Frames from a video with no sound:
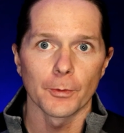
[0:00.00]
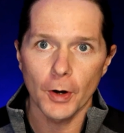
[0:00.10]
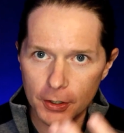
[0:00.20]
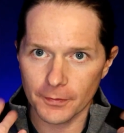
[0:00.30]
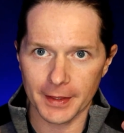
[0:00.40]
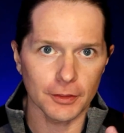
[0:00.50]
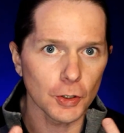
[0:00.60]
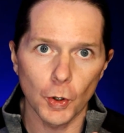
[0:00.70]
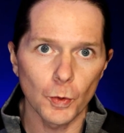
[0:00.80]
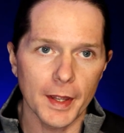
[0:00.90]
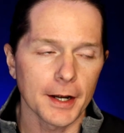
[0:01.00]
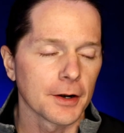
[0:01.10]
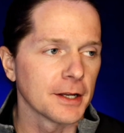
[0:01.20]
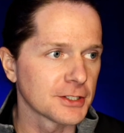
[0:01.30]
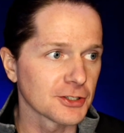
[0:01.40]
from the water, and like the cold
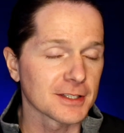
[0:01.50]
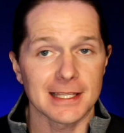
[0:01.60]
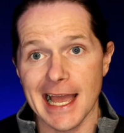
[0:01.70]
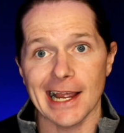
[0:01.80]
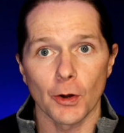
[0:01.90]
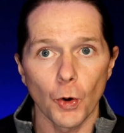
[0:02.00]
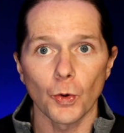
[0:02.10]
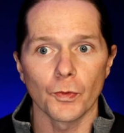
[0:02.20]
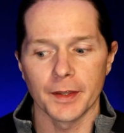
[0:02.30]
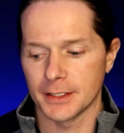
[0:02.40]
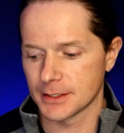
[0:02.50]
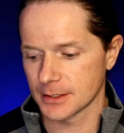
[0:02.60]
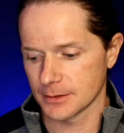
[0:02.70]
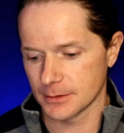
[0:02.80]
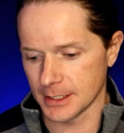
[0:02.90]
air is just that cold that
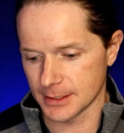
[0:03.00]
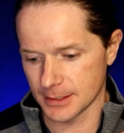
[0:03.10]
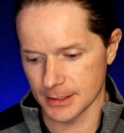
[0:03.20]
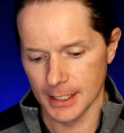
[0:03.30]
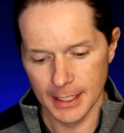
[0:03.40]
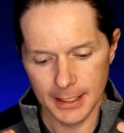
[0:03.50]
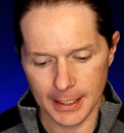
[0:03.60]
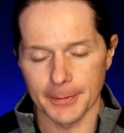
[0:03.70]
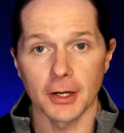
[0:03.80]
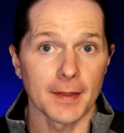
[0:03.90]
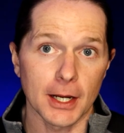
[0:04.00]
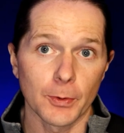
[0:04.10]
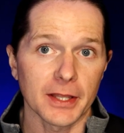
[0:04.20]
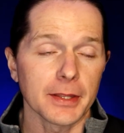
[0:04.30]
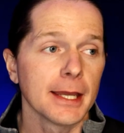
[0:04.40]
it's coming on that
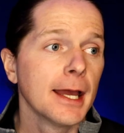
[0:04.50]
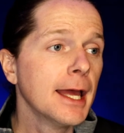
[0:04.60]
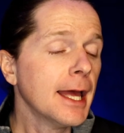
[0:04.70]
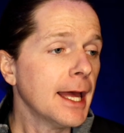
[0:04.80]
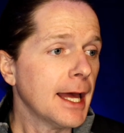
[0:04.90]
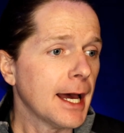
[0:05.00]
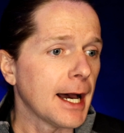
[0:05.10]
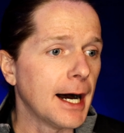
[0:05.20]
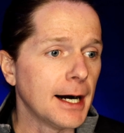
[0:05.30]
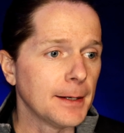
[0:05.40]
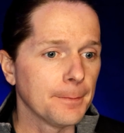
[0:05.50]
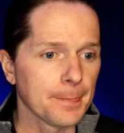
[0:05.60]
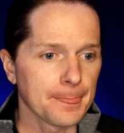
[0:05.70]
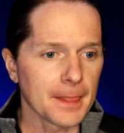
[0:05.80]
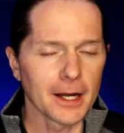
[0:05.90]
quickly.
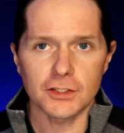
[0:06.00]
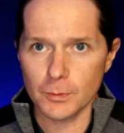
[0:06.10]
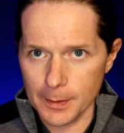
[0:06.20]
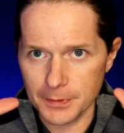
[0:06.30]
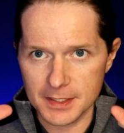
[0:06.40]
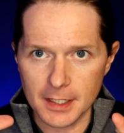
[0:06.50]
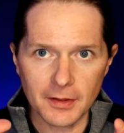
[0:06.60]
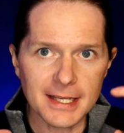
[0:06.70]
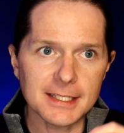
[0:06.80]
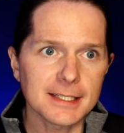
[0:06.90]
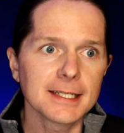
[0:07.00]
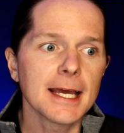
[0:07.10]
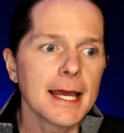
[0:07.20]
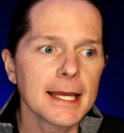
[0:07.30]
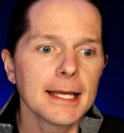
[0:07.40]
I also ran with the sunglasses
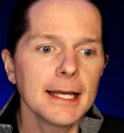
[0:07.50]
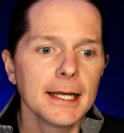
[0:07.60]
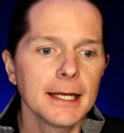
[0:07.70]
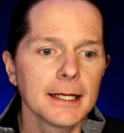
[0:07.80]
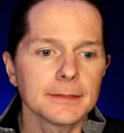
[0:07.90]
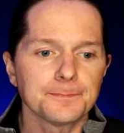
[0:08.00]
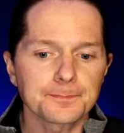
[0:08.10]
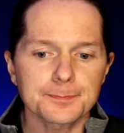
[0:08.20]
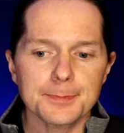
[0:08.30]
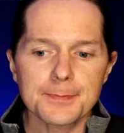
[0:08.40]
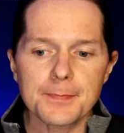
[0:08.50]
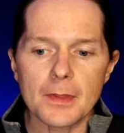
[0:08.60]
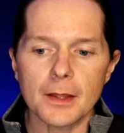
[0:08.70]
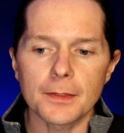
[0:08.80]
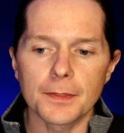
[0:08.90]
today.
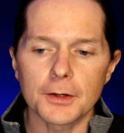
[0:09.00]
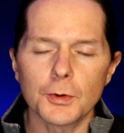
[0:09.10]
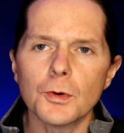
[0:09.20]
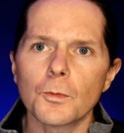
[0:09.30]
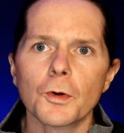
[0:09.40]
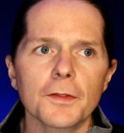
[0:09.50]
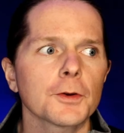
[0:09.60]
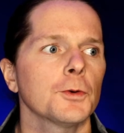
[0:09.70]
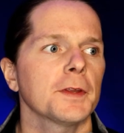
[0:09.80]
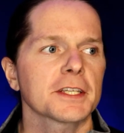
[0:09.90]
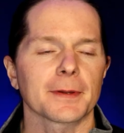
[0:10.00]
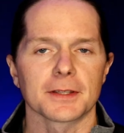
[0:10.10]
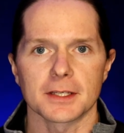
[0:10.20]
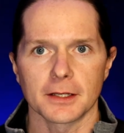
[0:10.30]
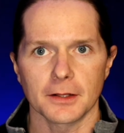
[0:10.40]
One of the cool things about
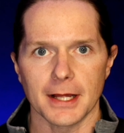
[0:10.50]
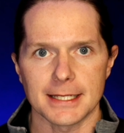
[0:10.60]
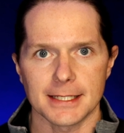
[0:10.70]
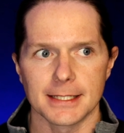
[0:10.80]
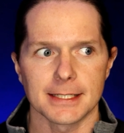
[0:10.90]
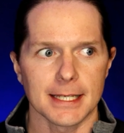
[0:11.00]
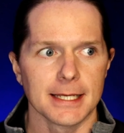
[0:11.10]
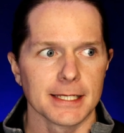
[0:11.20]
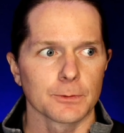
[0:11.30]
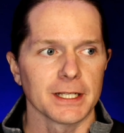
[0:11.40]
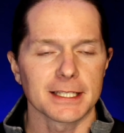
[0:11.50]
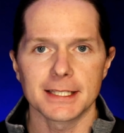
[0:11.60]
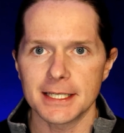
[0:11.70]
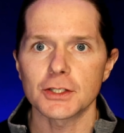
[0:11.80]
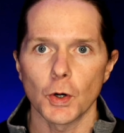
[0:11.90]
the sunglasses is when it's
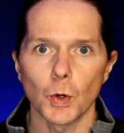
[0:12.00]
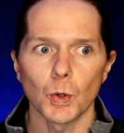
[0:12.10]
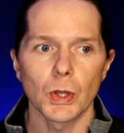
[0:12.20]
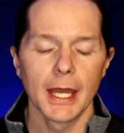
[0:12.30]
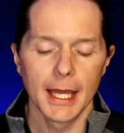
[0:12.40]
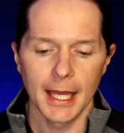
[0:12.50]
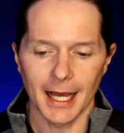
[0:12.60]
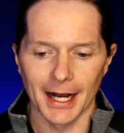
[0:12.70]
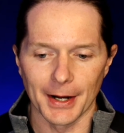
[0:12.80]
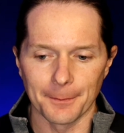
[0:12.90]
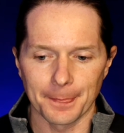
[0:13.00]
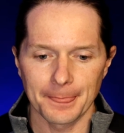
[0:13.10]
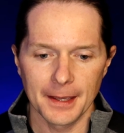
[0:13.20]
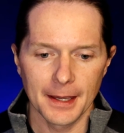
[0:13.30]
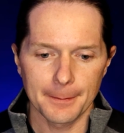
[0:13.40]
this cold,
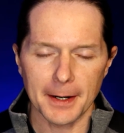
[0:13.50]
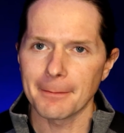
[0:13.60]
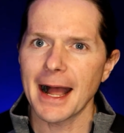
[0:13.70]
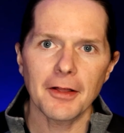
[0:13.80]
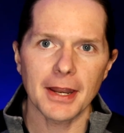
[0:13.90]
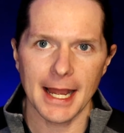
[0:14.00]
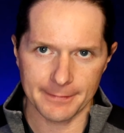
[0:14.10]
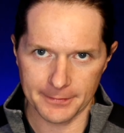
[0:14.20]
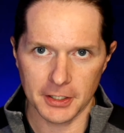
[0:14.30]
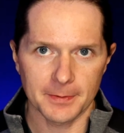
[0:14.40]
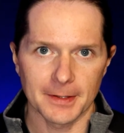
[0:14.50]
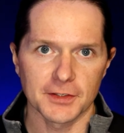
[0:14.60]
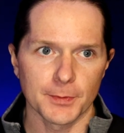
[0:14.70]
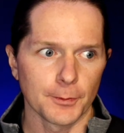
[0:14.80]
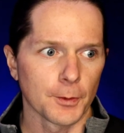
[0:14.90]
about 1.5 miles, I've talked about
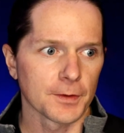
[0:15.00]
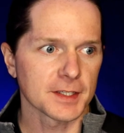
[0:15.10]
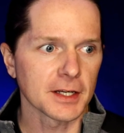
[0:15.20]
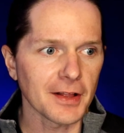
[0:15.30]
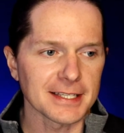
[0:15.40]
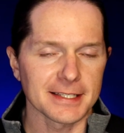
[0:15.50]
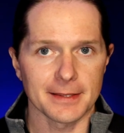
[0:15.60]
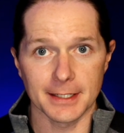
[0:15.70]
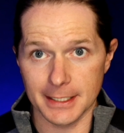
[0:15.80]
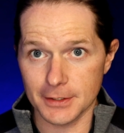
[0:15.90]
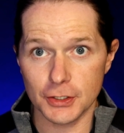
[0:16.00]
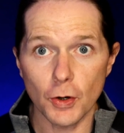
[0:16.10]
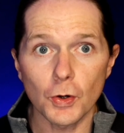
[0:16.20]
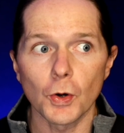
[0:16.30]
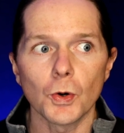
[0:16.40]
this before, the sunglasses, I think, get
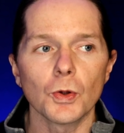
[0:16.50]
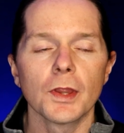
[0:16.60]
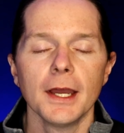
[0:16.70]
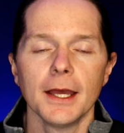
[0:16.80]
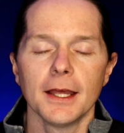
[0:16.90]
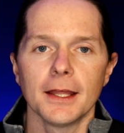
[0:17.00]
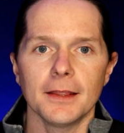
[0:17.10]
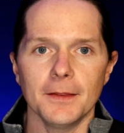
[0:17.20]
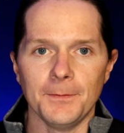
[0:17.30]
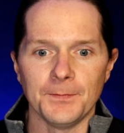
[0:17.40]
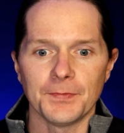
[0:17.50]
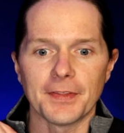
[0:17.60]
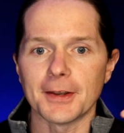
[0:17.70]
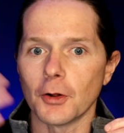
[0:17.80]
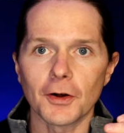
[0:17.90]
so cold
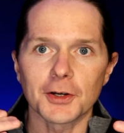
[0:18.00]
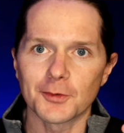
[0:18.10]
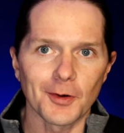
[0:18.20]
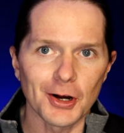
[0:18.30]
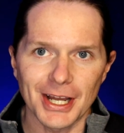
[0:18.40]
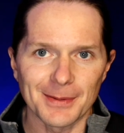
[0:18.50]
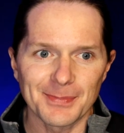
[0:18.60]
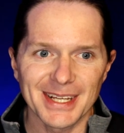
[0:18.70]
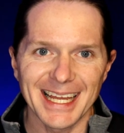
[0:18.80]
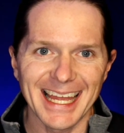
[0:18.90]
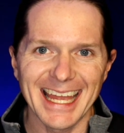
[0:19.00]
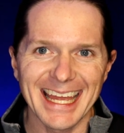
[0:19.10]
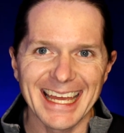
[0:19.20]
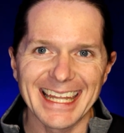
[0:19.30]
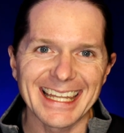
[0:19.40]
that they no longer fog up.
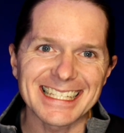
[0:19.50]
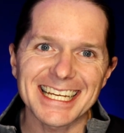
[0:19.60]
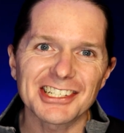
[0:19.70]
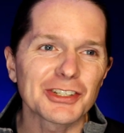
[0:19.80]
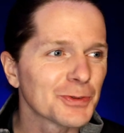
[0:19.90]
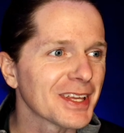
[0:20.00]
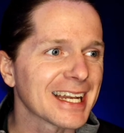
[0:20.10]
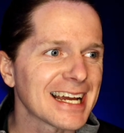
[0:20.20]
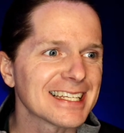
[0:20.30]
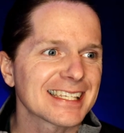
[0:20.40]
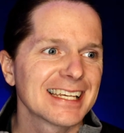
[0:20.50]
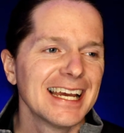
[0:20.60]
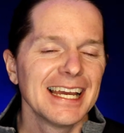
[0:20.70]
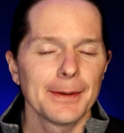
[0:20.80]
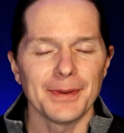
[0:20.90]
And that's actually really nice,
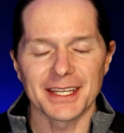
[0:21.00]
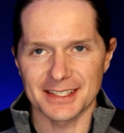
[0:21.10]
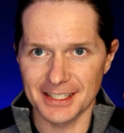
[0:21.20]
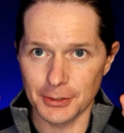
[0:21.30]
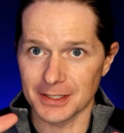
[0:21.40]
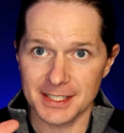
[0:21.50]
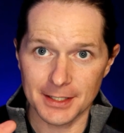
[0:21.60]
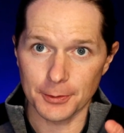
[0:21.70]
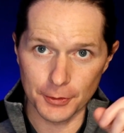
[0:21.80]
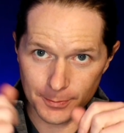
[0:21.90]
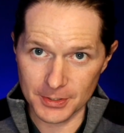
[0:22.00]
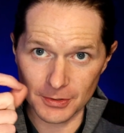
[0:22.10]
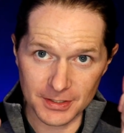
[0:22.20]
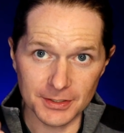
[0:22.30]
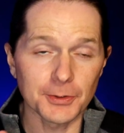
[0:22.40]
because then you can see through them,
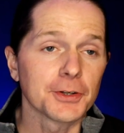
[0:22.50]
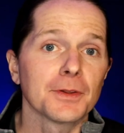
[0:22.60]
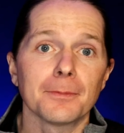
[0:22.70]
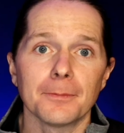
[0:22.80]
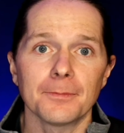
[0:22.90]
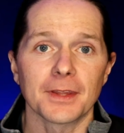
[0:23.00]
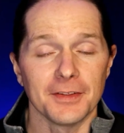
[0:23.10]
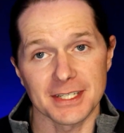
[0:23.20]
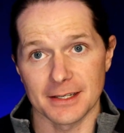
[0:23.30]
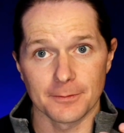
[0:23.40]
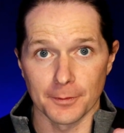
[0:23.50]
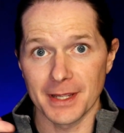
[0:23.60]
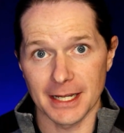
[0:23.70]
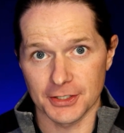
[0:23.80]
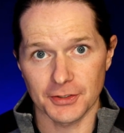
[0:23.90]
so just clear them, at least for
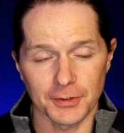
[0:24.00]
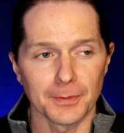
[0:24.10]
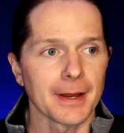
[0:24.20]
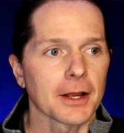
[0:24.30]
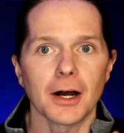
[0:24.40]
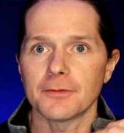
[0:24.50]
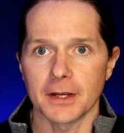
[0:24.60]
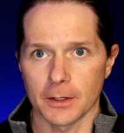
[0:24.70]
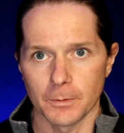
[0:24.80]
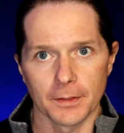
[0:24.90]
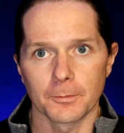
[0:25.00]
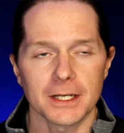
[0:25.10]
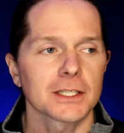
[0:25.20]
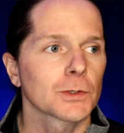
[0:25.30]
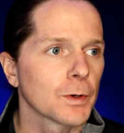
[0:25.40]
me, I just clear them back off, and I can run the
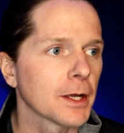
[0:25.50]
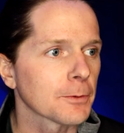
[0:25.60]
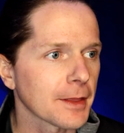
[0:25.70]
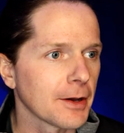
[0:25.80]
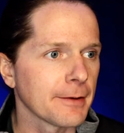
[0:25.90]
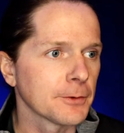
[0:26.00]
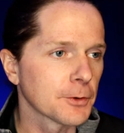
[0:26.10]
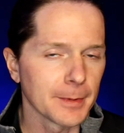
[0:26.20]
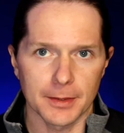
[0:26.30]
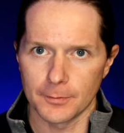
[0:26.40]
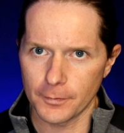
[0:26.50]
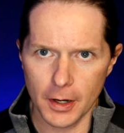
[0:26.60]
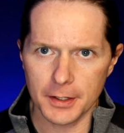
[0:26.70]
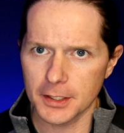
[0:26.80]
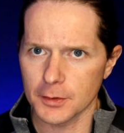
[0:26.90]
rest of the run without having to worry about them
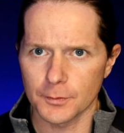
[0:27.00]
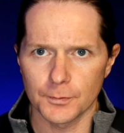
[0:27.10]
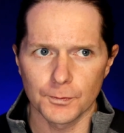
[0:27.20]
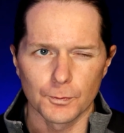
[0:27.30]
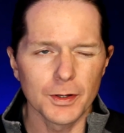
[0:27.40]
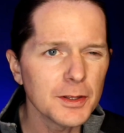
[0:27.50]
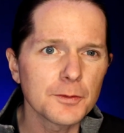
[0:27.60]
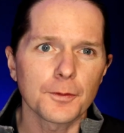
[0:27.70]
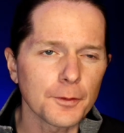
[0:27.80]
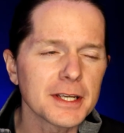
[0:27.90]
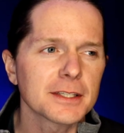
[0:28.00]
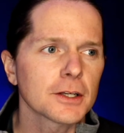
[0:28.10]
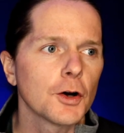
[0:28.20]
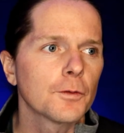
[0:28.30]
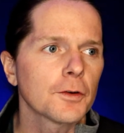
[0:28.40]
fogging or really
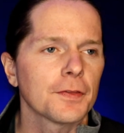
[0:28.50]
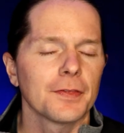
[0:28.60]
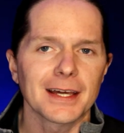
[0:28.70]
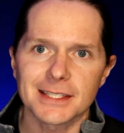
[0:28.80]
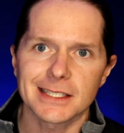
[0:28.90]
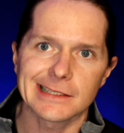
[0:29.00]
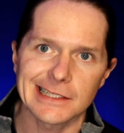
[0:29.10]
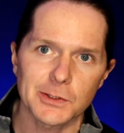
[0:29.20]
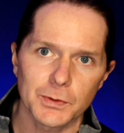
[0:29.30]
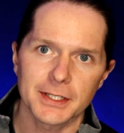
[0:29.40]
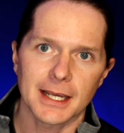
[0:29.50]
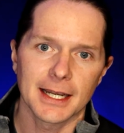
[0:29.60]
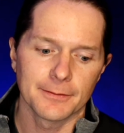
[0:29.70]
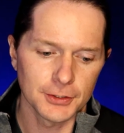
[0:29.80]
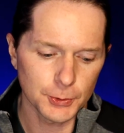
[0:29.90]
freezing over, and that's really
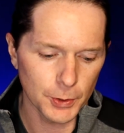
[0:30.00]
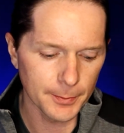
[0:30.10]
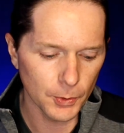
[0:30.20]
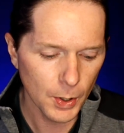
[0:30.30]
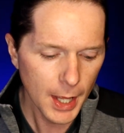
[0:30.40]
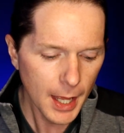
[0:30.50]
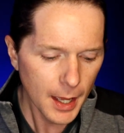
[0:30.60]
kind of enjoyable.